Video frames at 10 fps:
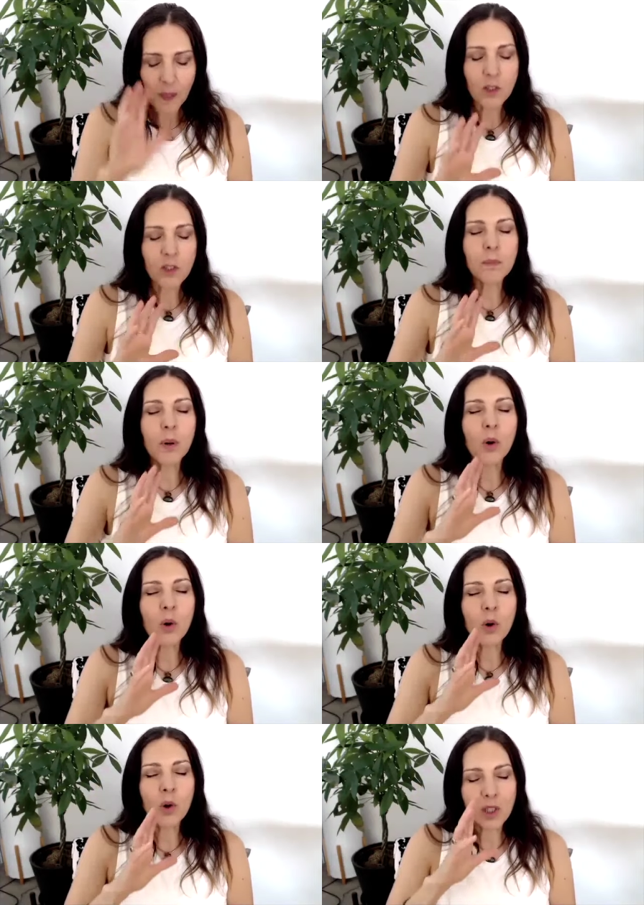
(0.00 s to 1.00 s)
to
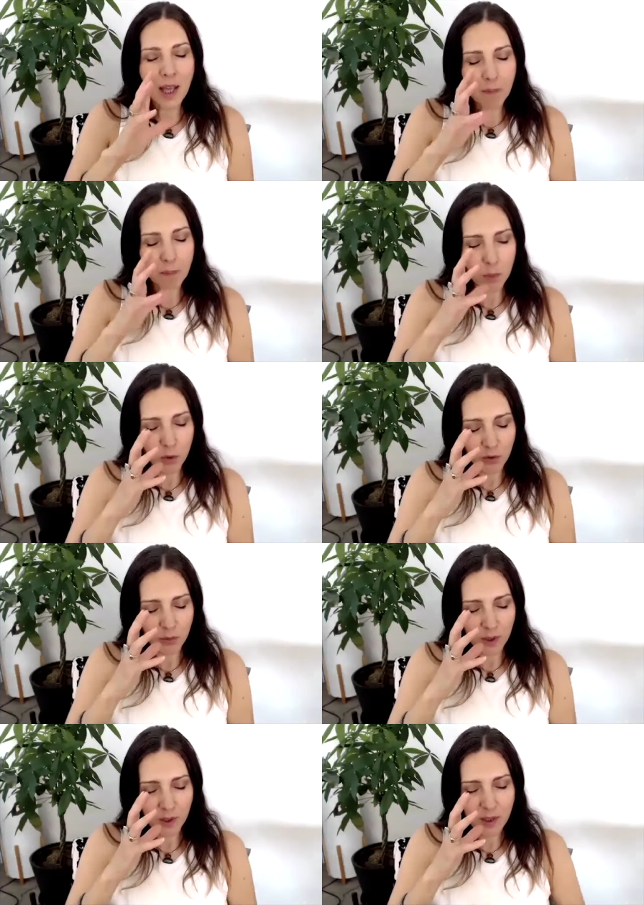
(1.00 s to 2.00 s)
pause that
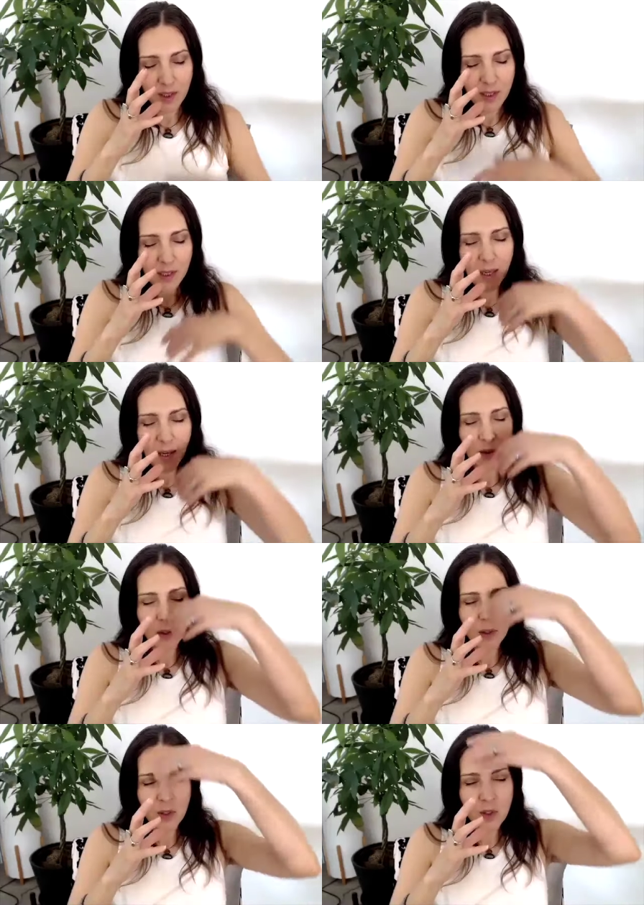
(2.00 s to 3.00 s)
movement. Yeah,
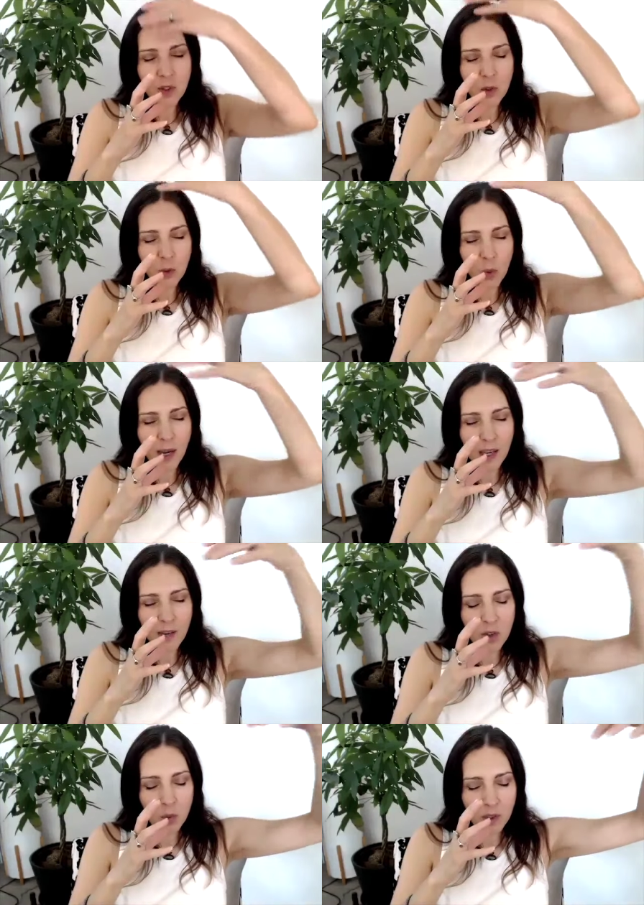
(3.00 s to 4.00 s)
the, the, the
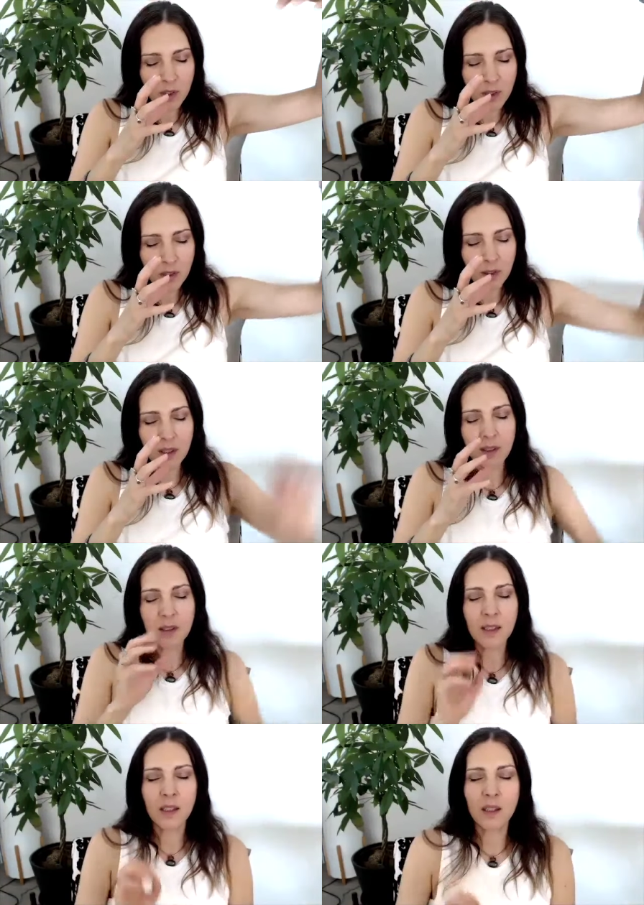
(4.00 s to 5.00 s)
waves will still
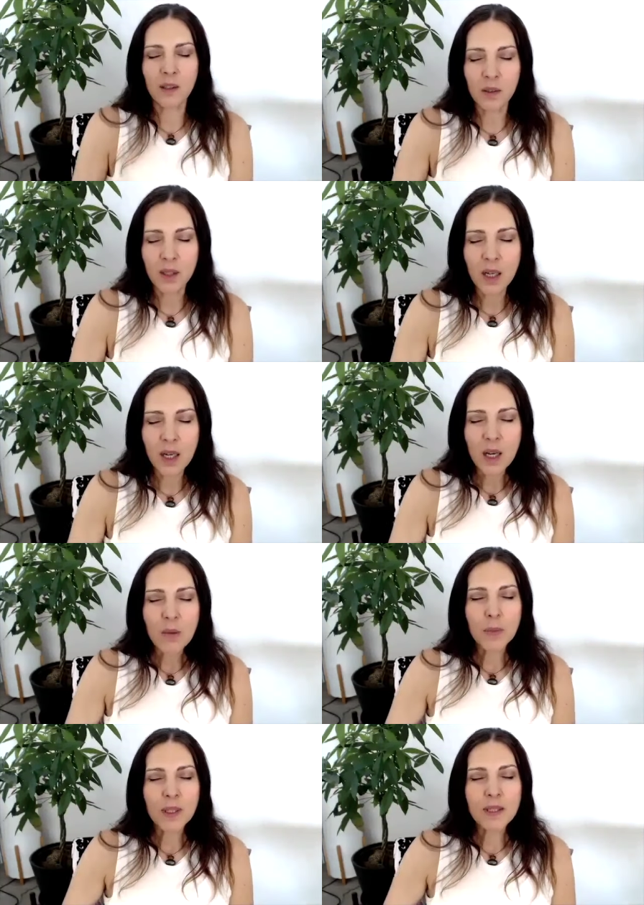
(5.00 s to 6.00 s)
continue,
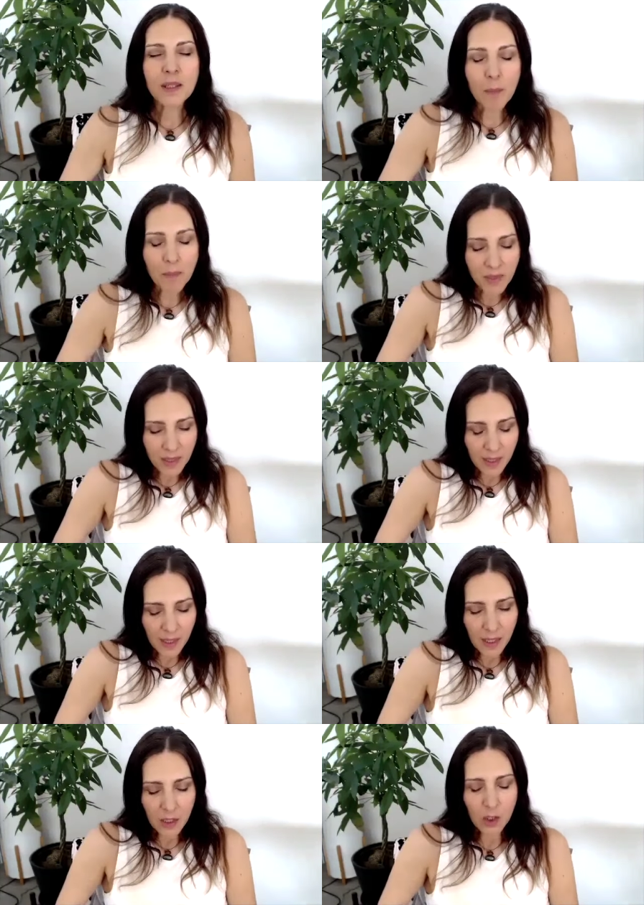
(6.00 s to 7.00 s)
but something
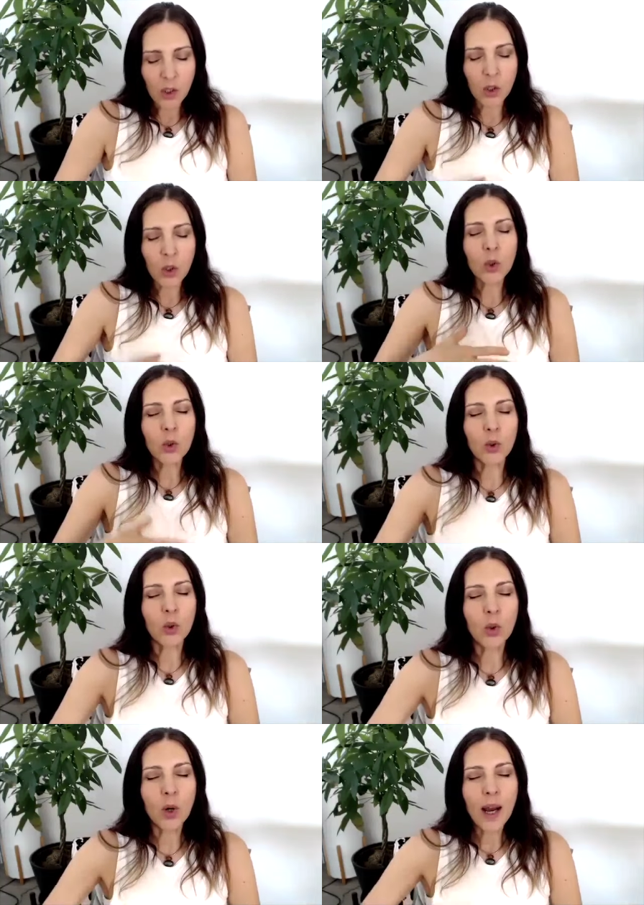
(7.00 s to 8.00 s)
in
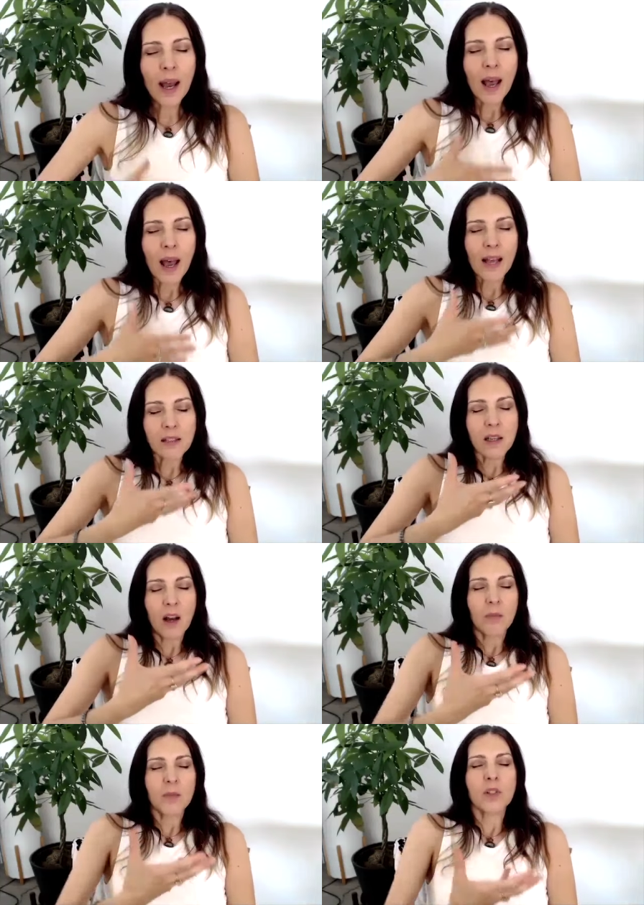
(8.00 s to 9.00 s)
you has
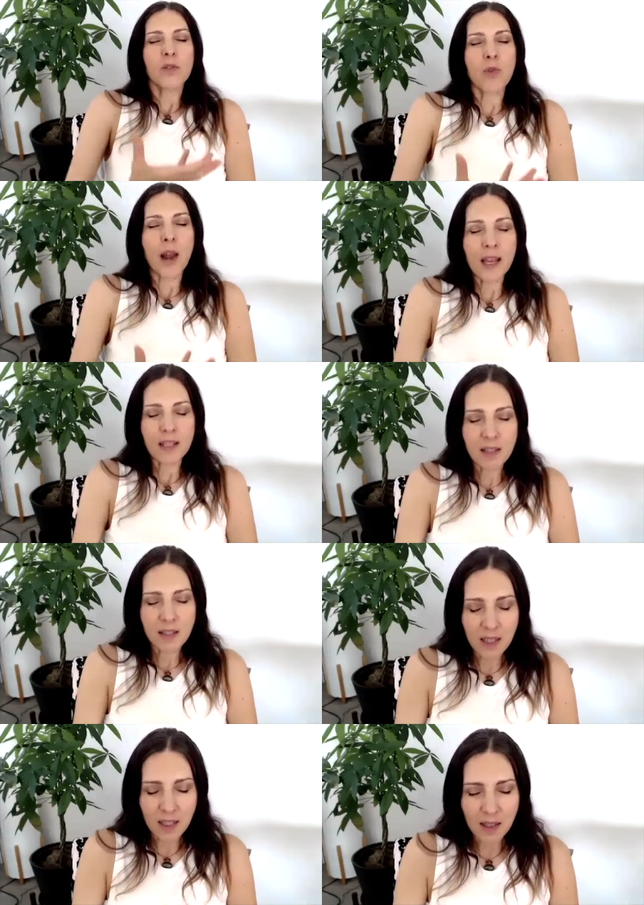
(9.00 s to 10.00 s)
come to rest
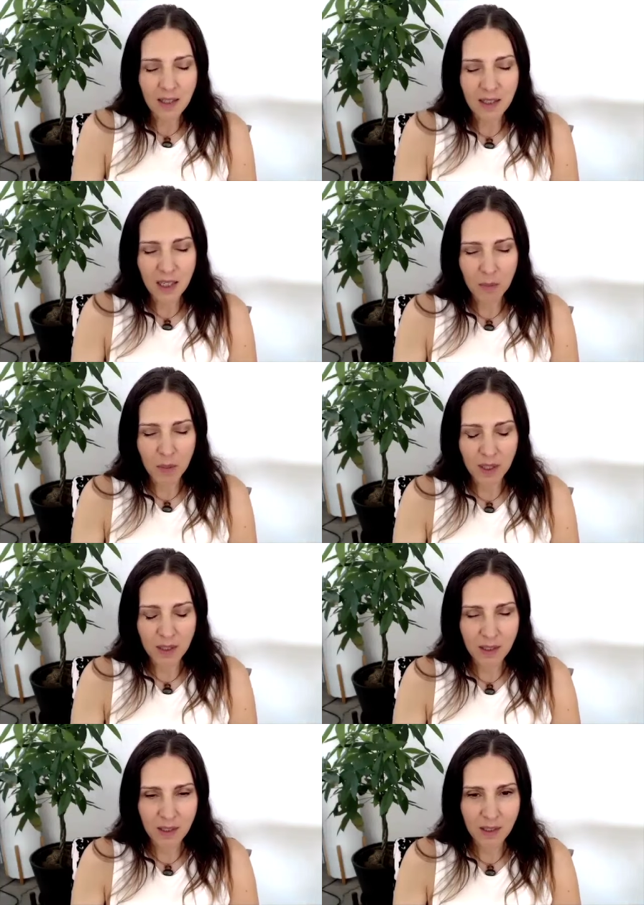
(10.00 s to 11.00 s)
in the deepest.